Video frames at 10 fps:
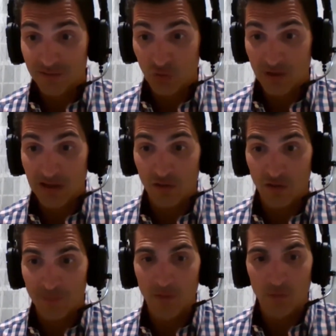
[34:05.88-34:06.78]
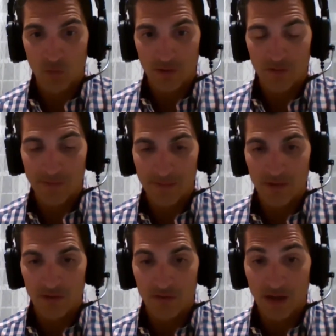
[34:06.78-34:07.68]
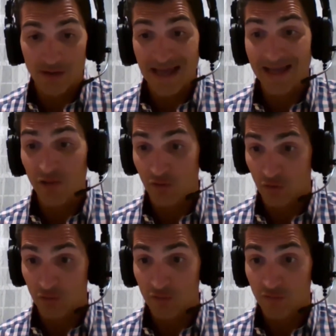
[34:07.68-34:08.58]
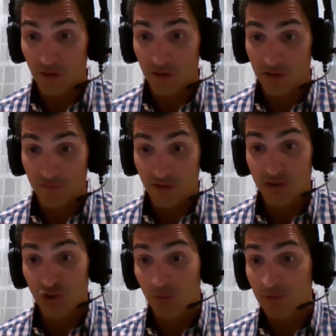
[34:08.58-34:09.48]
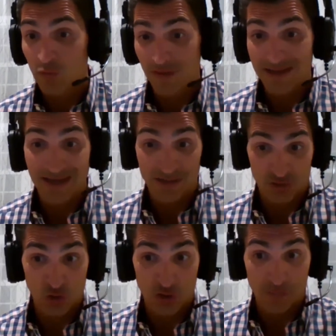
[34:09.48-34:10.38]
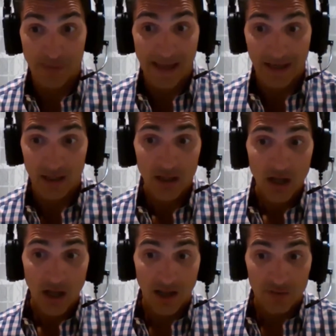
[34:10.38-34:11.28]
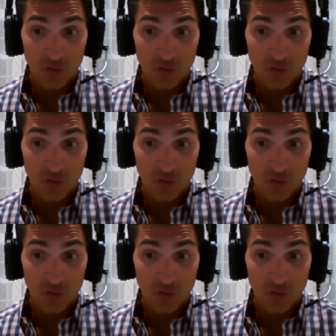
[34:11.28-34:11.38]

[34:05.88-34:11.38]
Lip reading: Torticollis is a big one where the baby's neck is turned very, very sharply where they can't turn it back.